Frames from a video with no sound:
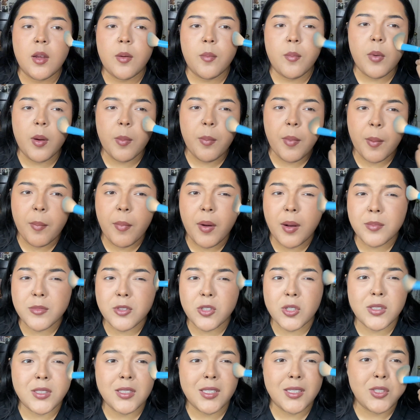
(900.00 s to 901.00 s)
but my mom
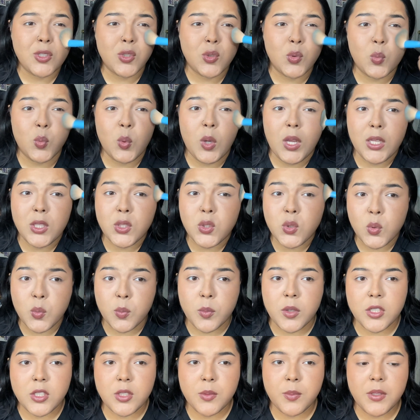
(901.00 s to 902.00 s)
trusted you way too
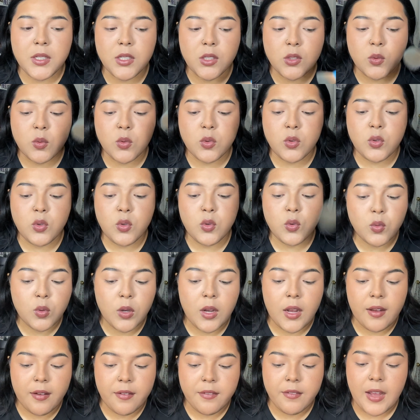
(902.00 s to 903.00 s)
much because you
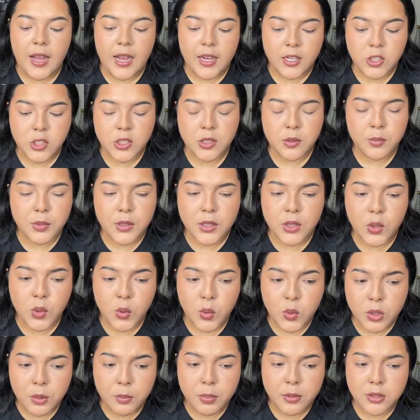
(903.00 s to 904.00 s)
have actually been the
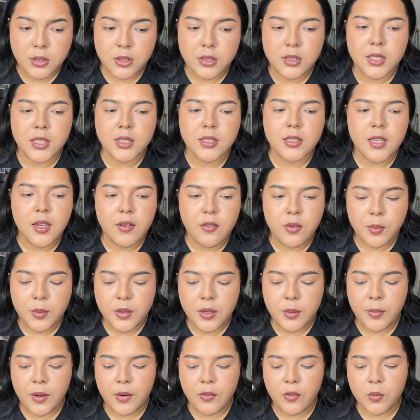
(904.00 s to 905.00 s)
only person that's ever been
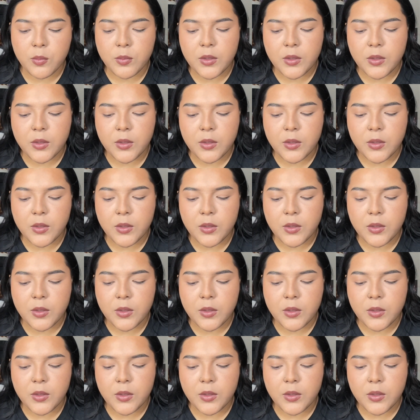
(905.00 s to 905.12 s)
in my room,